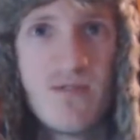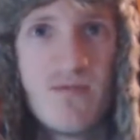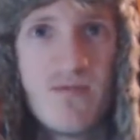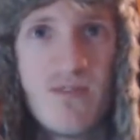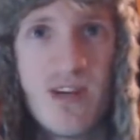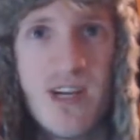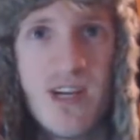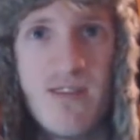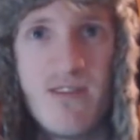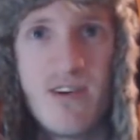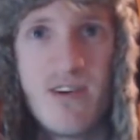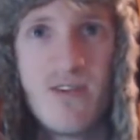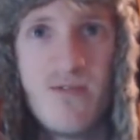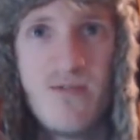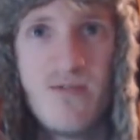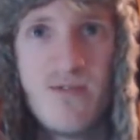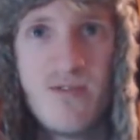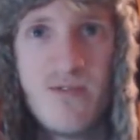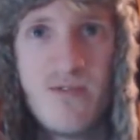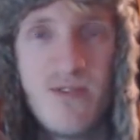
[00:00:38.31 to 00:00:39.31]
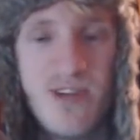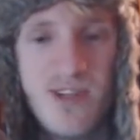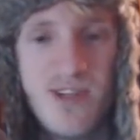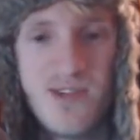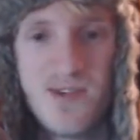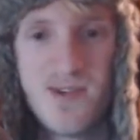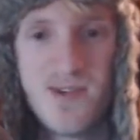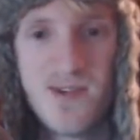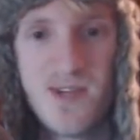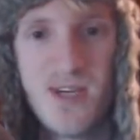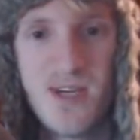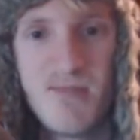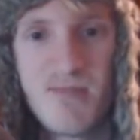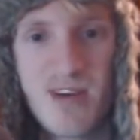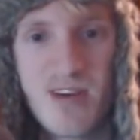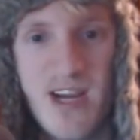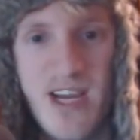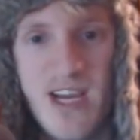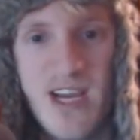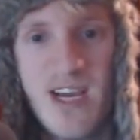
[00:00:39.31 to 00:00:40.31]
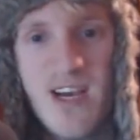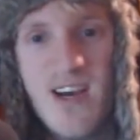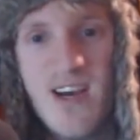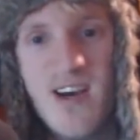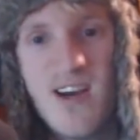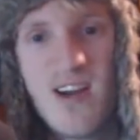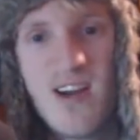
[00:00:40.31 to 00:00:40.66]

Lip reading: whatever, who needs sleep, right?